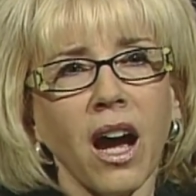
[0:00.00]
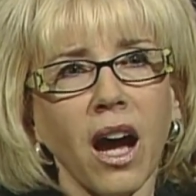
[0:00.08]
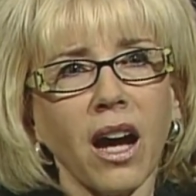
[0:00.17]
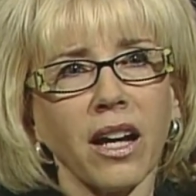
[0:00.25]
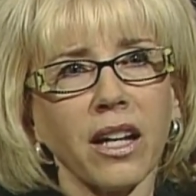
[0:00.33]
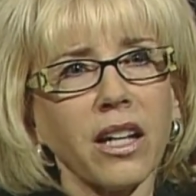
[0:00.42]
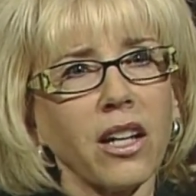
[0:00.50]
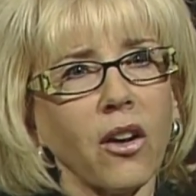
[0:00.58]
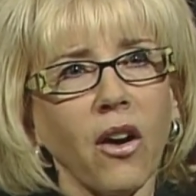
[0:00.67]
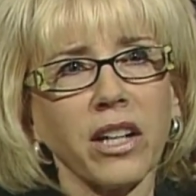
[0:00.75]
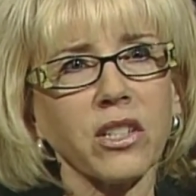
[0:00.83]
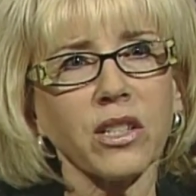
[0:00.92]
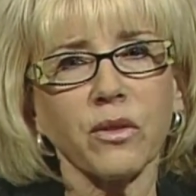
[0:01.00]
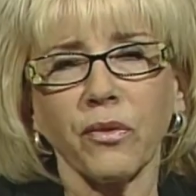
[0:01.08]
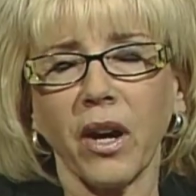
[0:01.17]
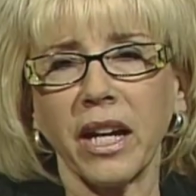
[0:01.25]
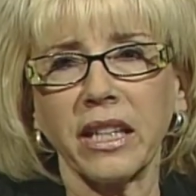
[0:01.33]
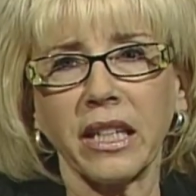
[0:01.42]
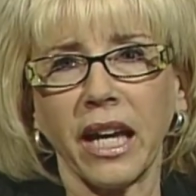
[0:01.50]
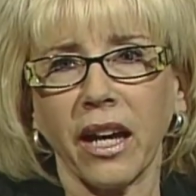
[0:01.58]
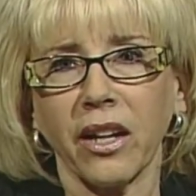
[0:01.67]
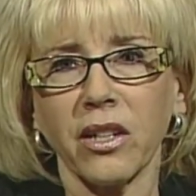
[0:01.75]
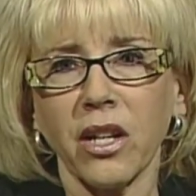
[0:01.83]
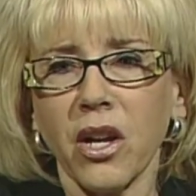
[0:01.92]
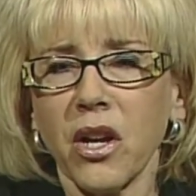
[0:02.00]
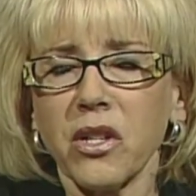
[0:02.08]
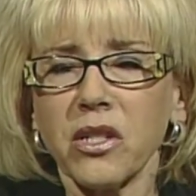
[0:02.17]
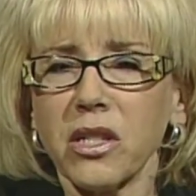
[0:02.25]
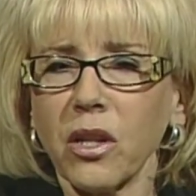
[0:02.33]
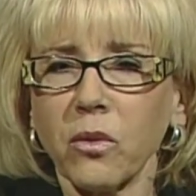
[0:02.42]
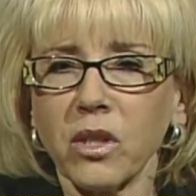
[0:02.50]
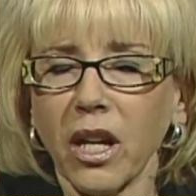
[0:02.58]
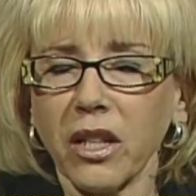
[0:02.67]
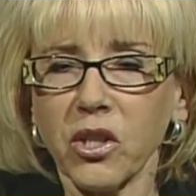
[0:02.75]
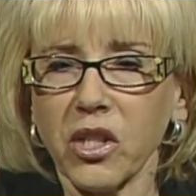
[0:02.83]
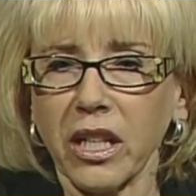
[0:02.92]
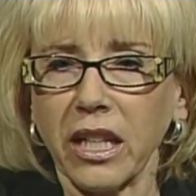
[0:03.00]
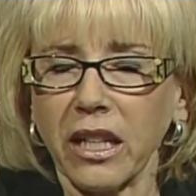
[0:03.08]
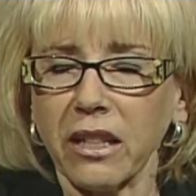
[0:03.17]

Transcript: Uh, you know, I just find that so touching.